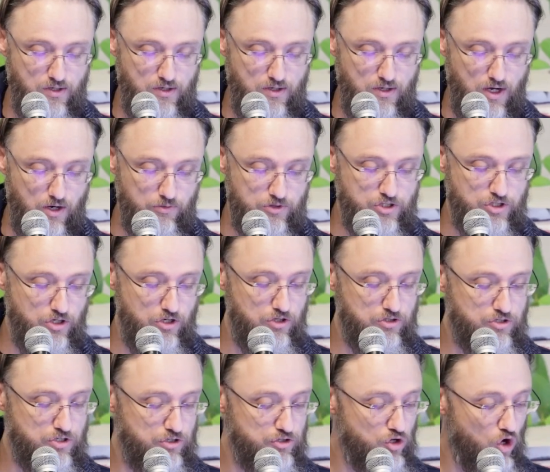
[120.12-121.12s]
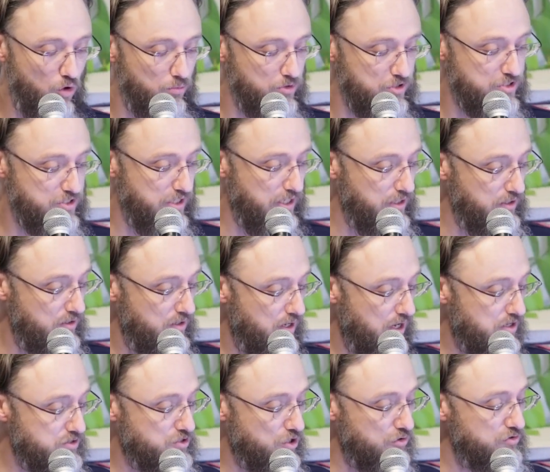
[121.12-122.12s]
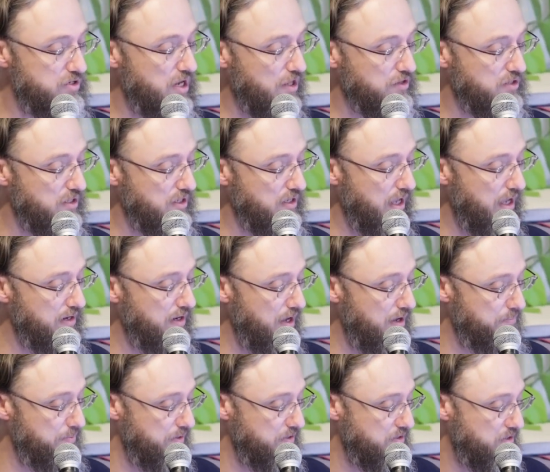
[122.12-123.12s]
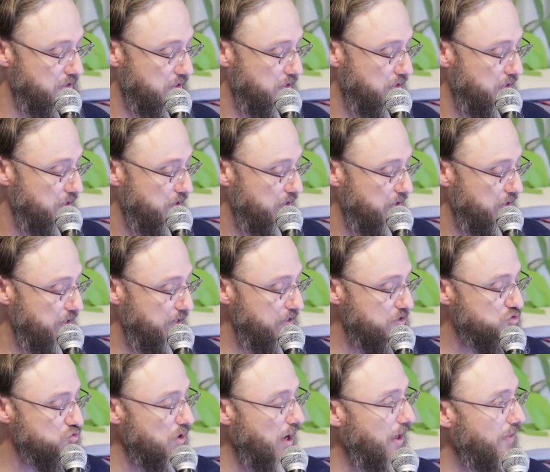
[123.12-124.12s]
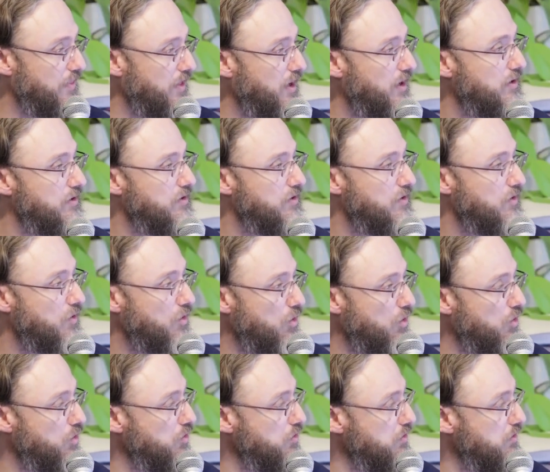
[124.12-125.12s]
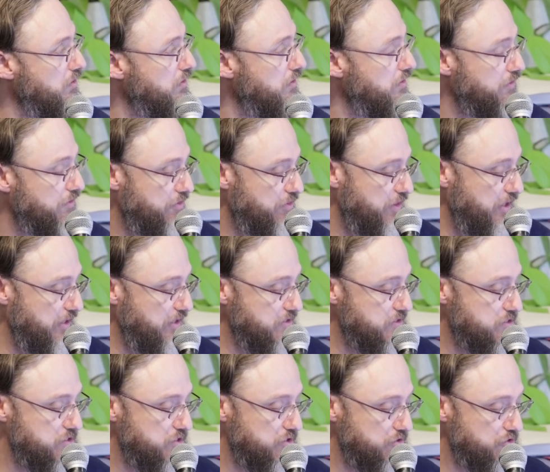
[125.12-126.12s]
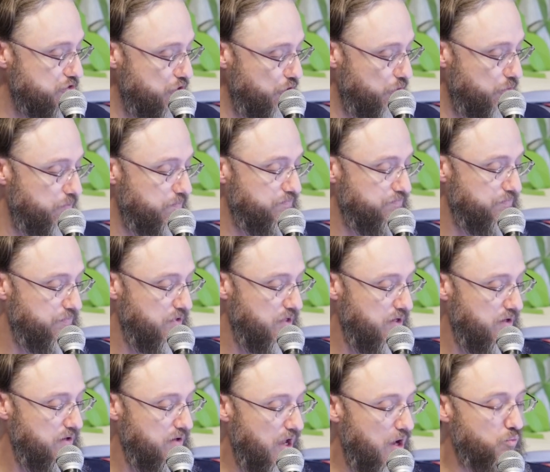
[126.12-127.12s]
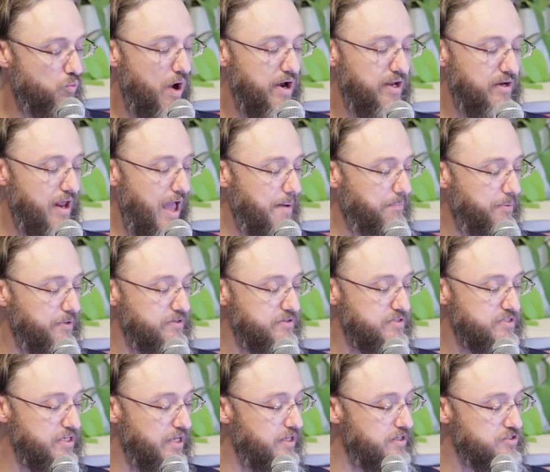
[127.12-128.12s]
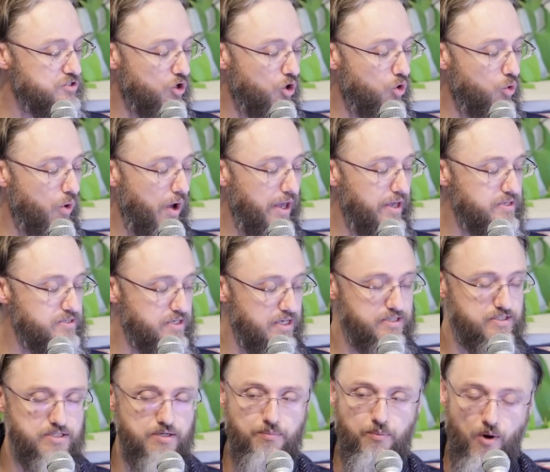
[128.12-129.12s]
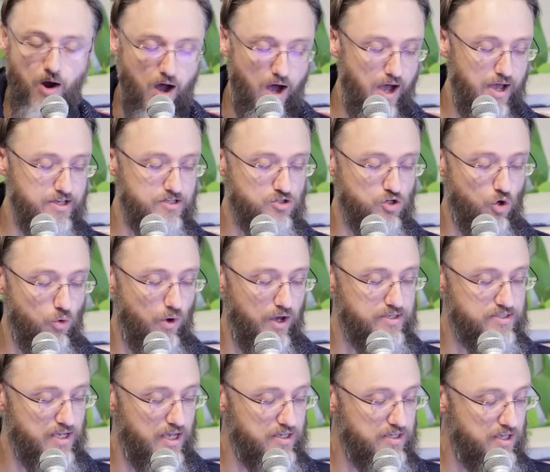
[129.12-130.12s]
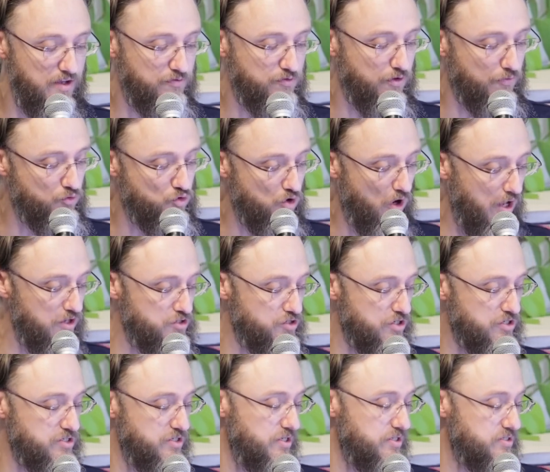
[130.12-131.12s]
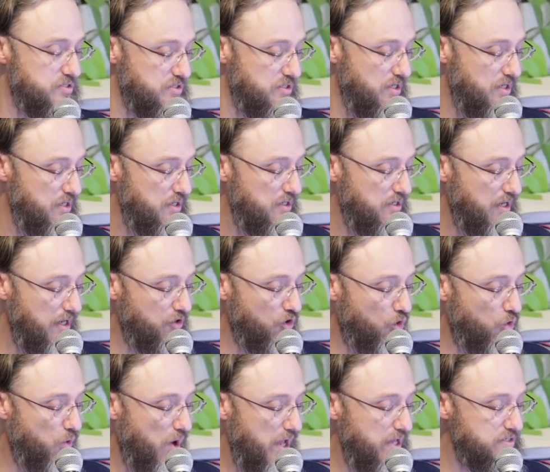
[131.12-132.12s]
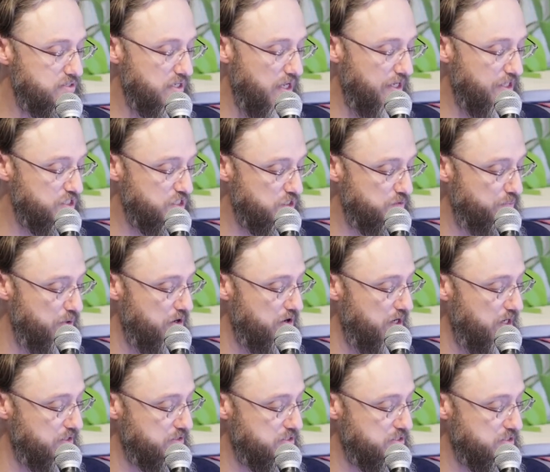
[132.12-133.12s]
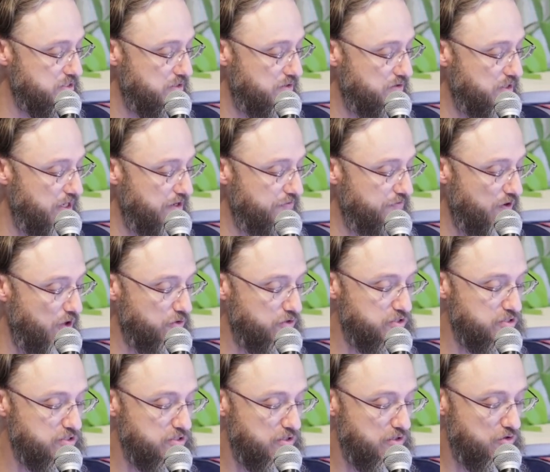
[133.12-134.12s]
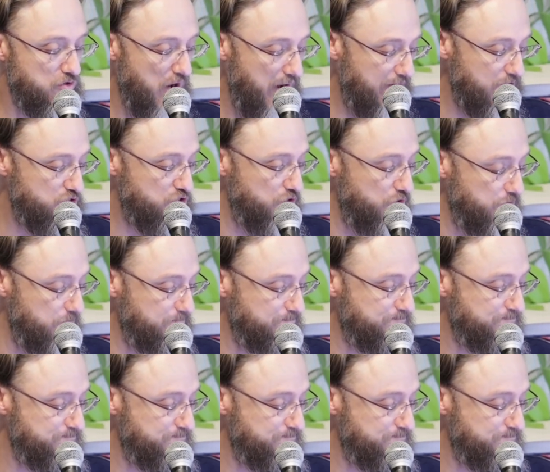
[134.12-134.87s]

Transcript: a return to normalcy as though nothing had happened. It is rather all things new. And when it happens, it is always a surprise, always a gift of graciousness, and always an experience that evokes gratitude."